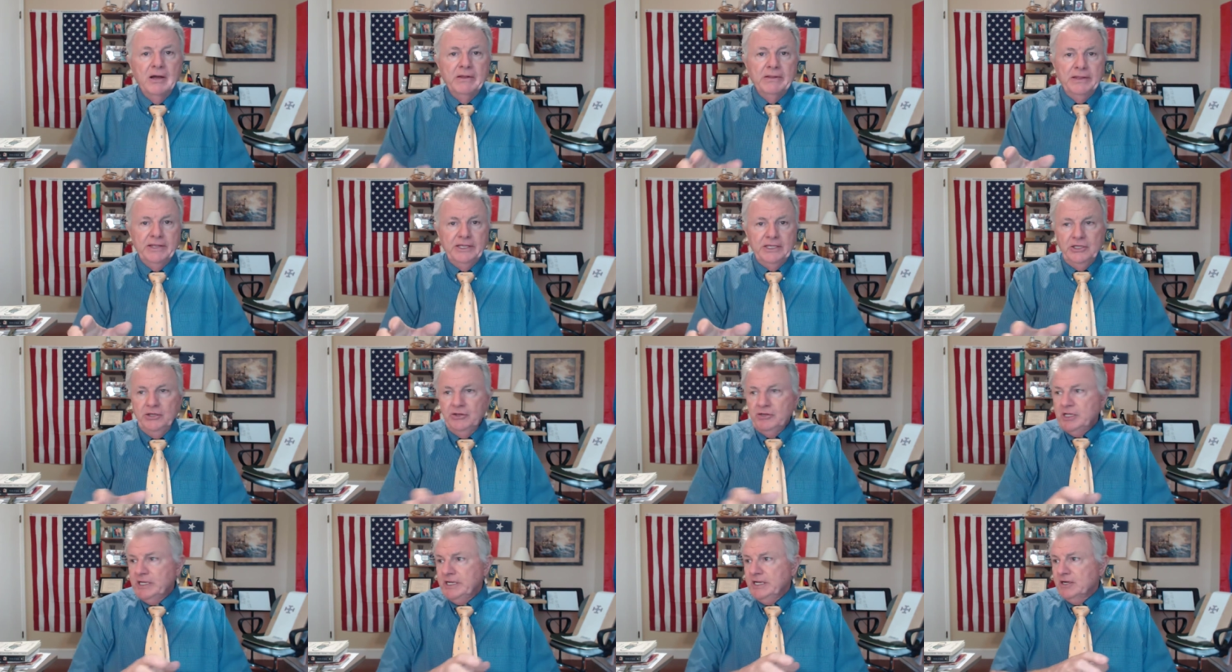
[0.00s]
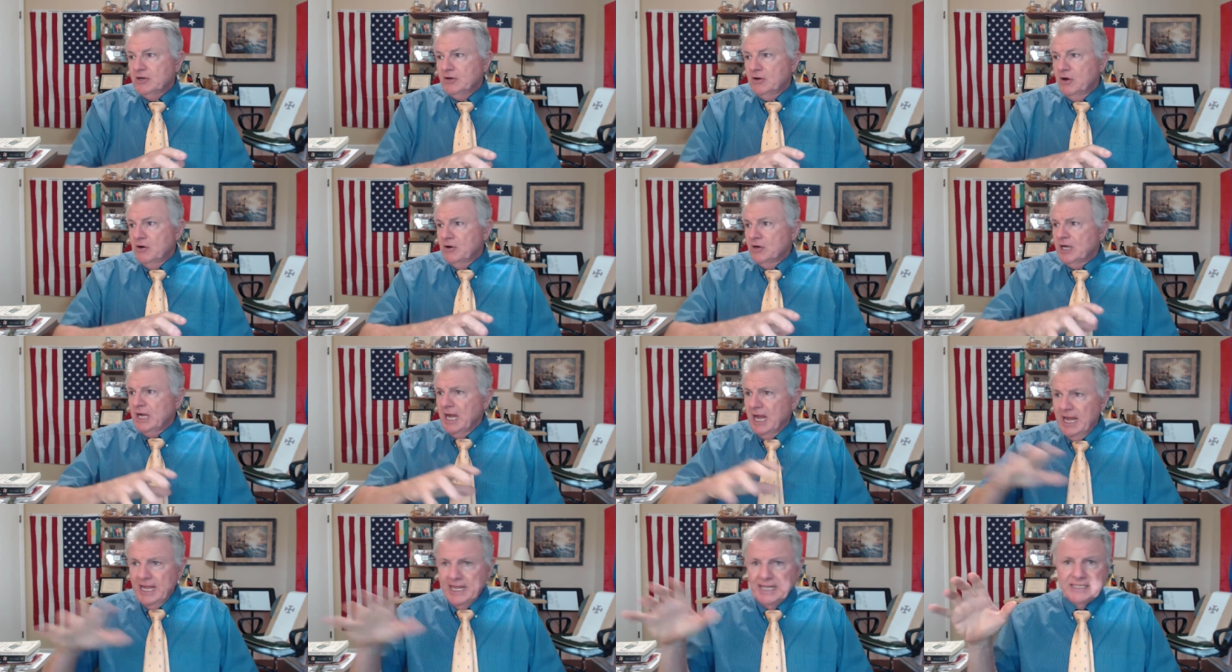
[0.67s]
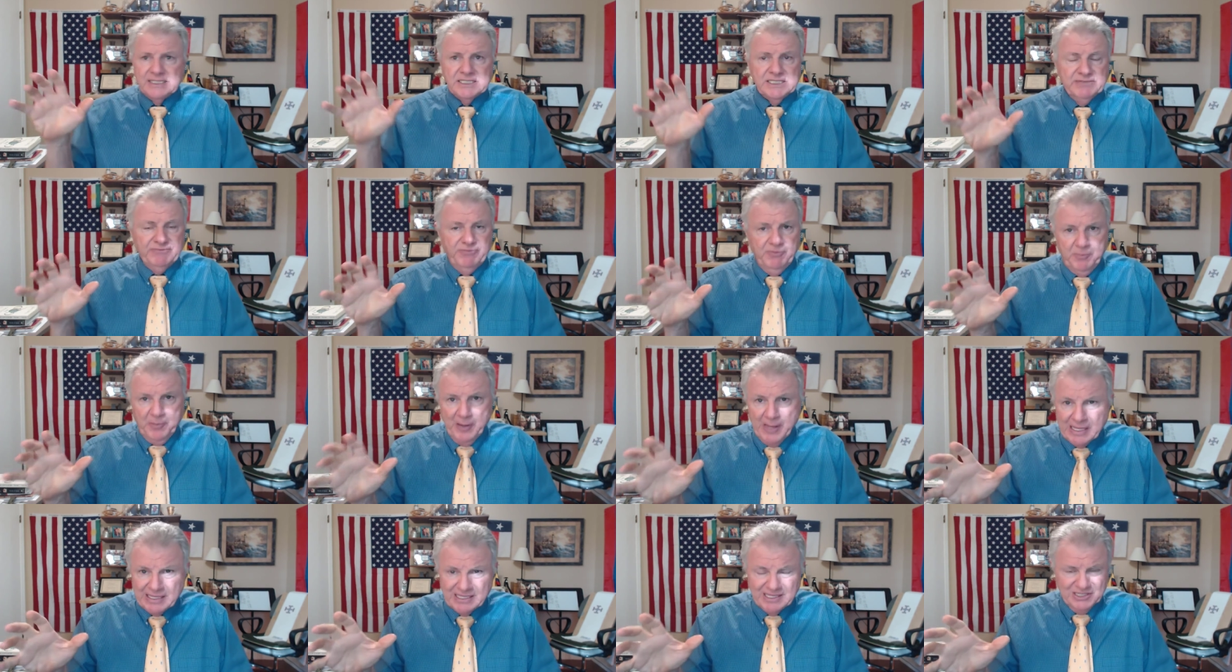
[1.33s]
You can hear all kinds of
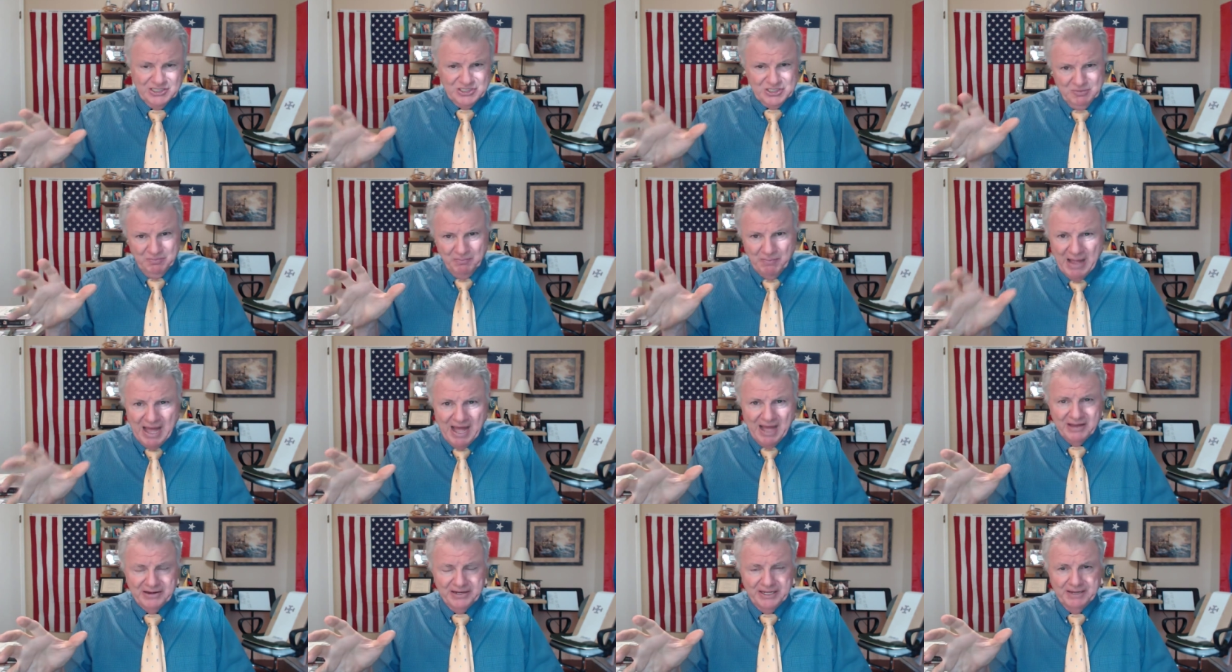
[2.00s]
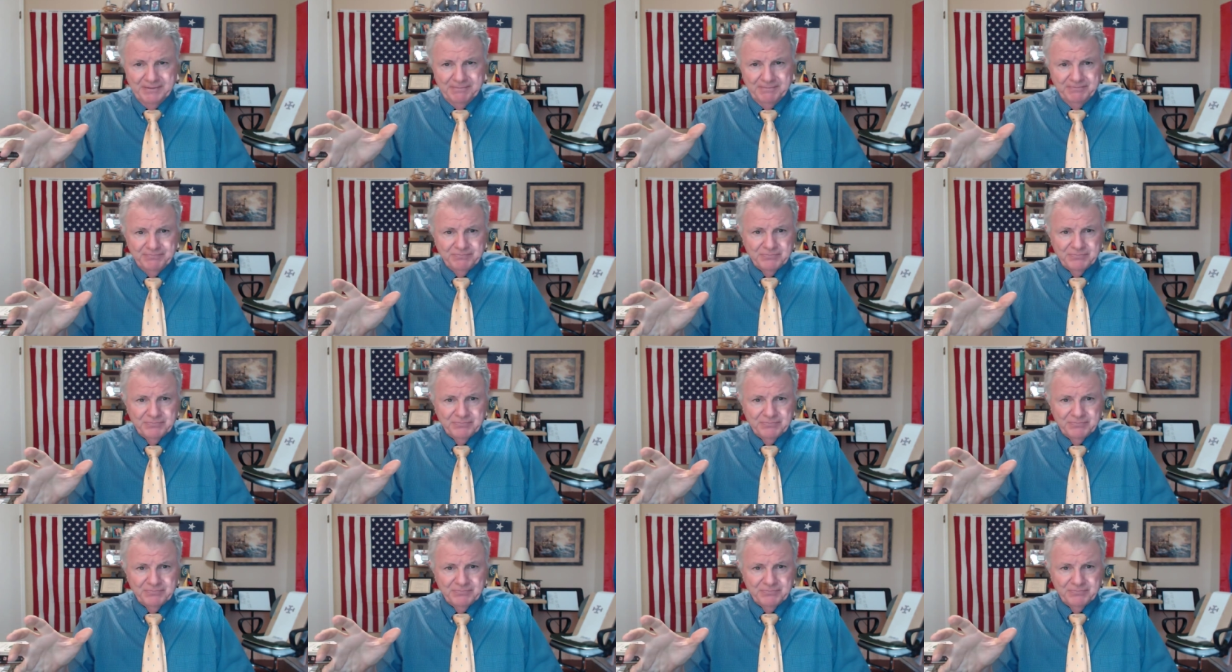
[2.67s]
opinions about it.